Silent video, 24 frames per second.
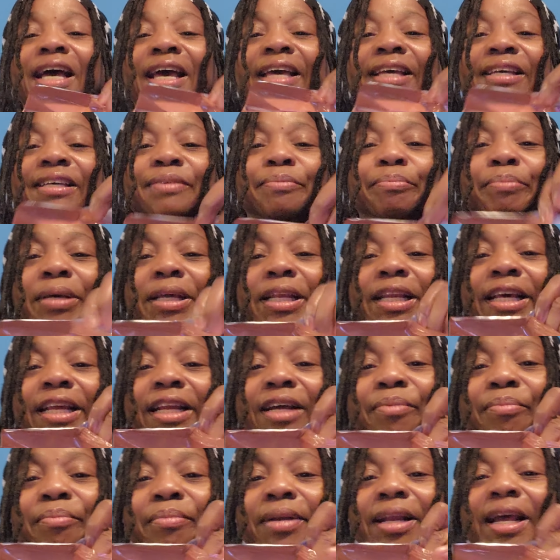I been in
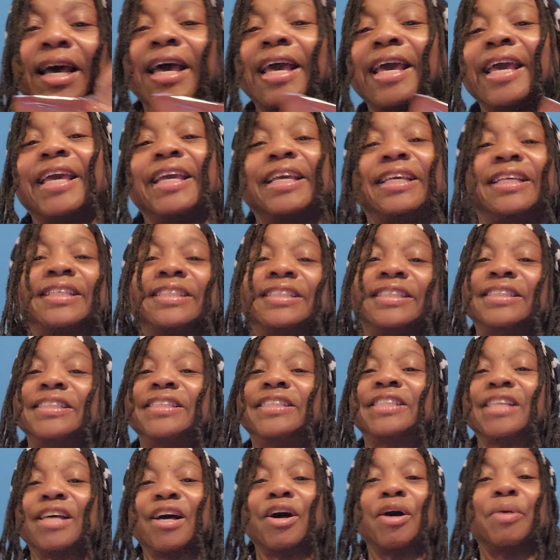them and I ate
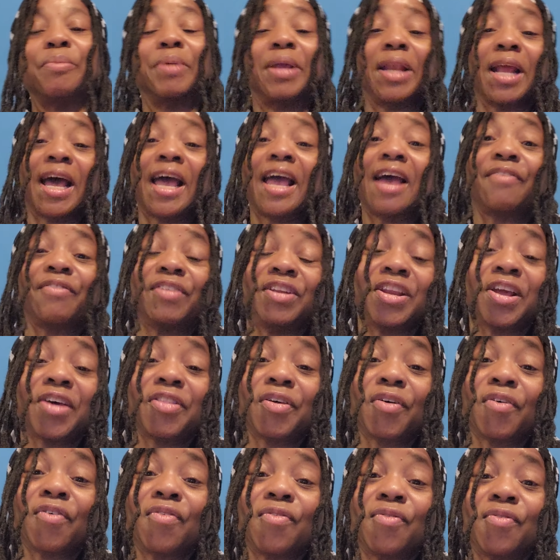some and I have
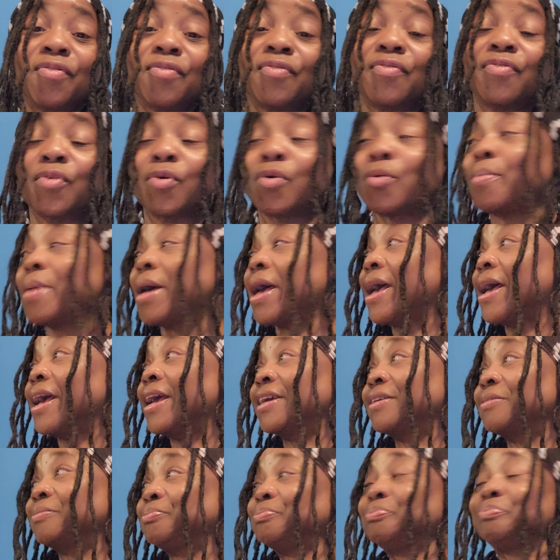another full
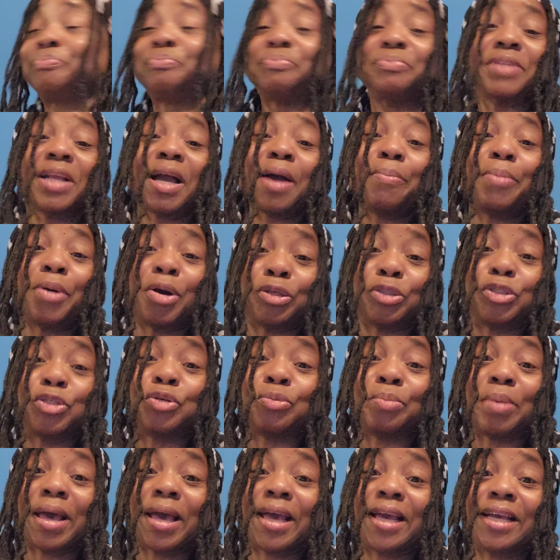bag. I bought
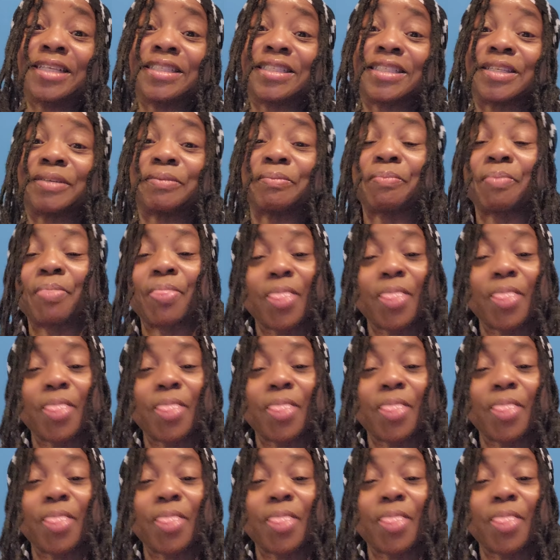two bags.